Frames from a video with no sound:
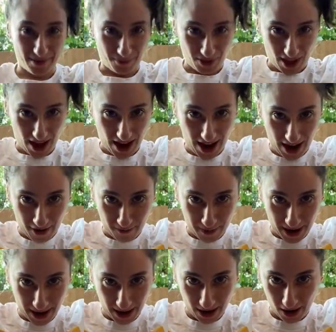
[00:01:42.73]
I have
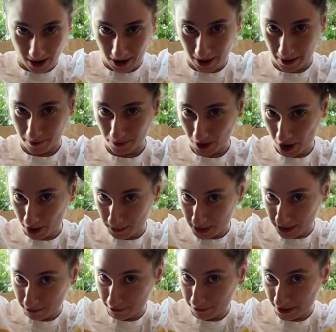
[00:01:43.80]
my
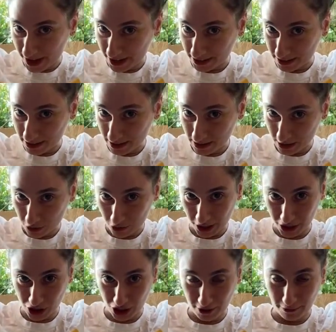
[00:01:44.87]
Armenian flag
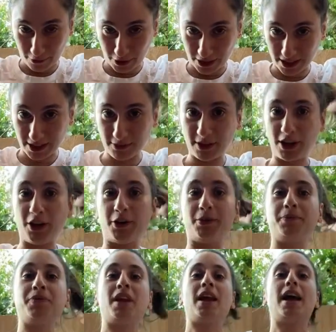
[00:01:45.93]
scrunchie for this video,
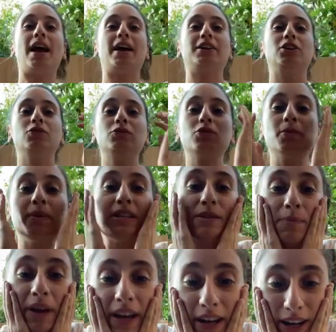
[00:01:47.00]
and YouTube has
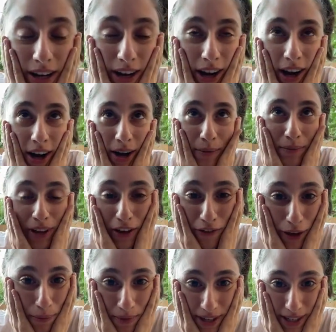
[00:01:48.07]
been
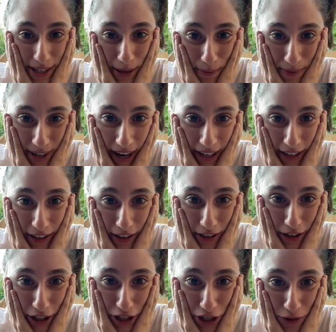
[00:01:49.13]
giving me some technical
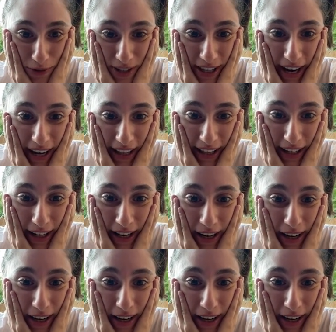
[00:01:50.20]
issues lately.